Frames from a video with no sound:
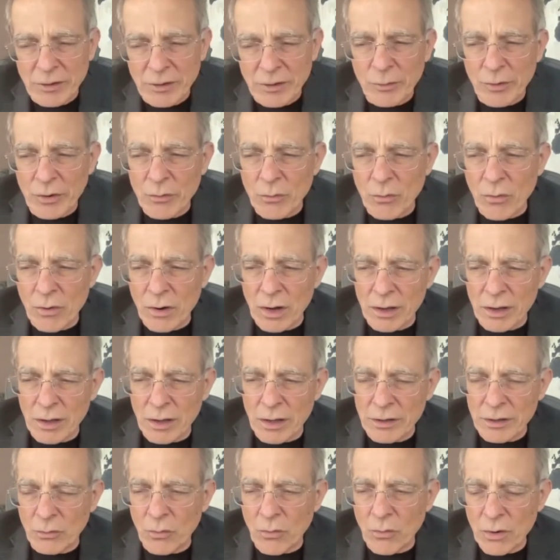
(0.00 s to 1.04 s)
an
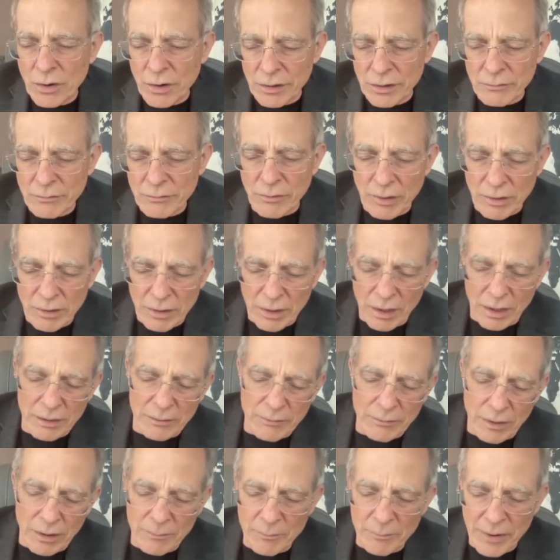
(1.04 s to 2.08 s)
award,
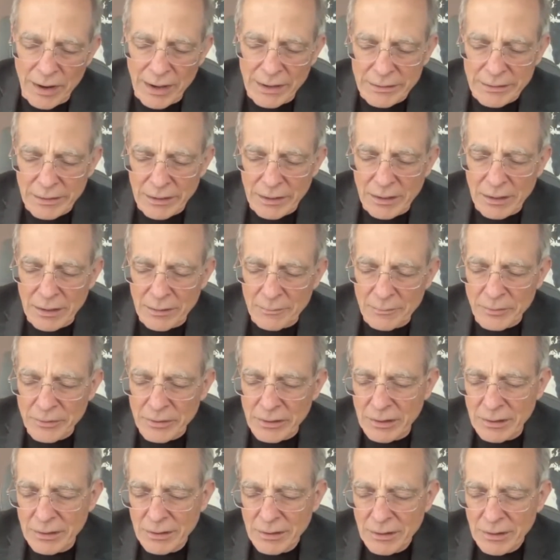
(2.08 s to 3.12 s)
our branding
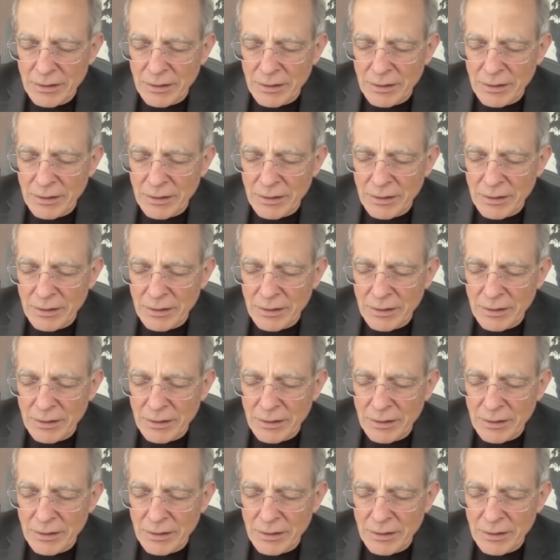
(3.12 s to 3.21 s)
company,